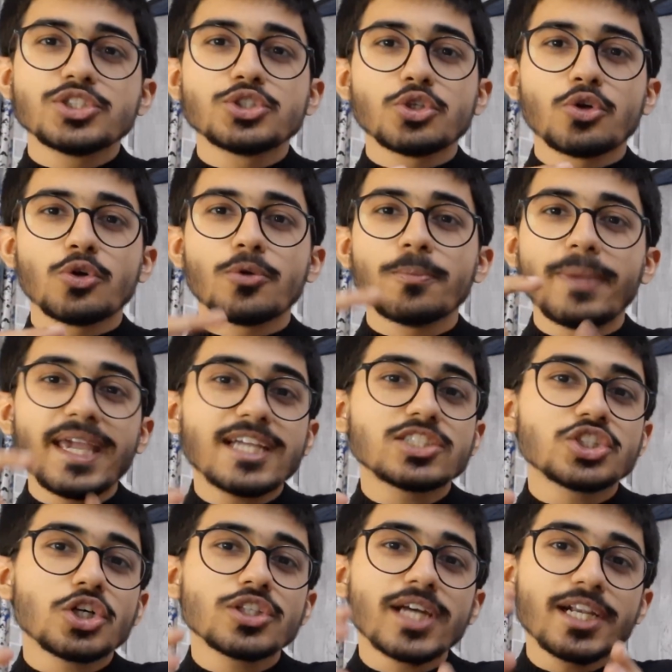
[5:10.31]
so make
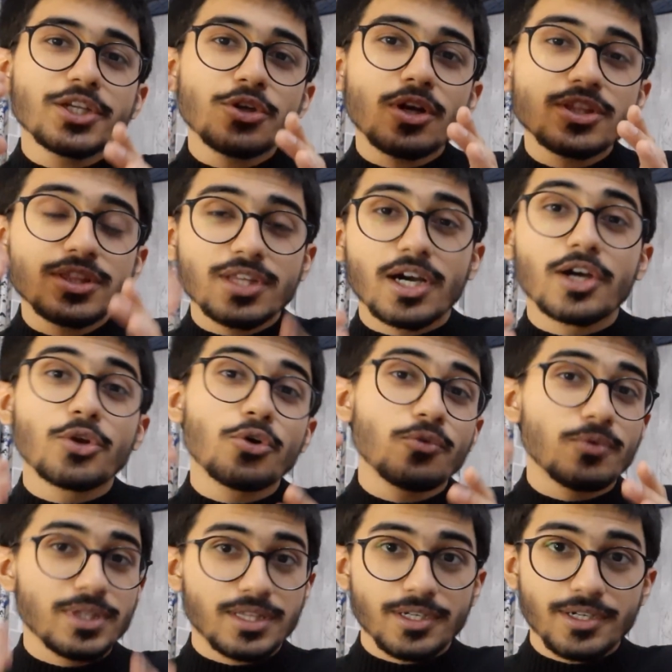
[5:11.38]
sure that you are thorough with